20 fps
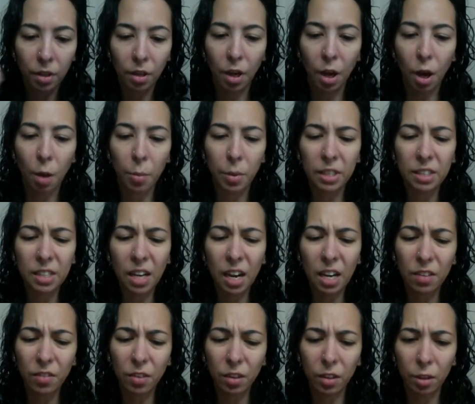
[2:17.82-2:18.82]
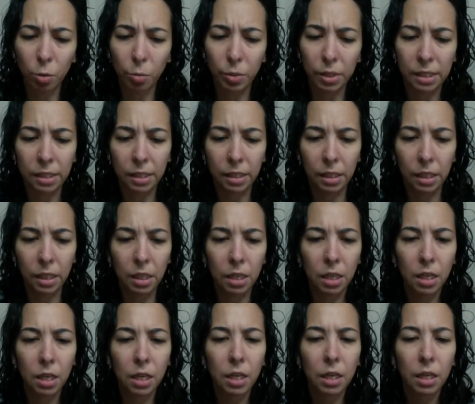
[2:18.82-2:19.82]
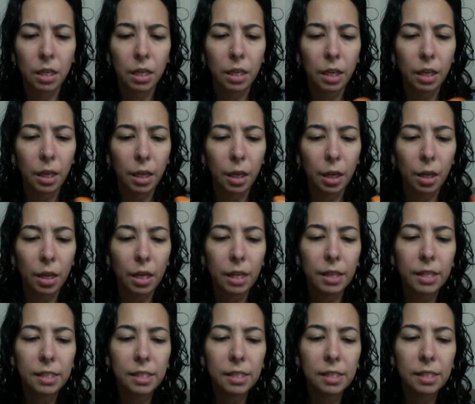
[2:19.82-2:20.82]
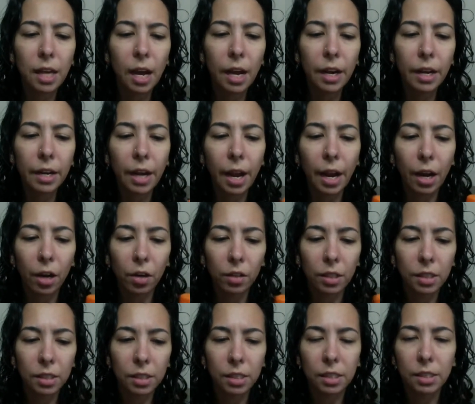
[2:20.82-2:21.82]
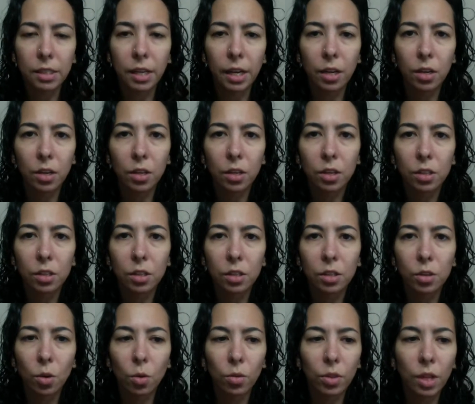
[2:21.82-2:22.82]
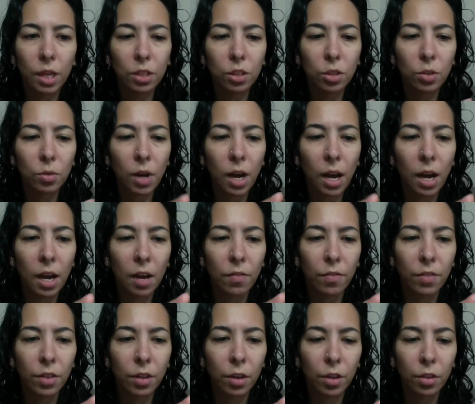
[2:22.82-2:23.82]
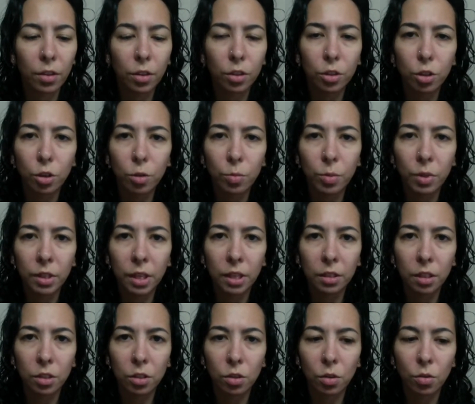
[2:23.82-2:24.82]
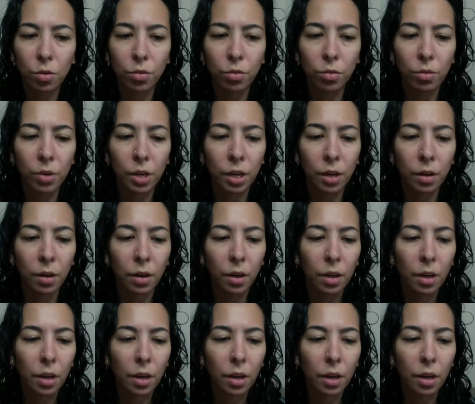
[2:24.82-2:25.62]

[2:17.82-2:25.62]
It's kind of a little bit sticky. This is not an airless container, so they do have the tubing that does go through here.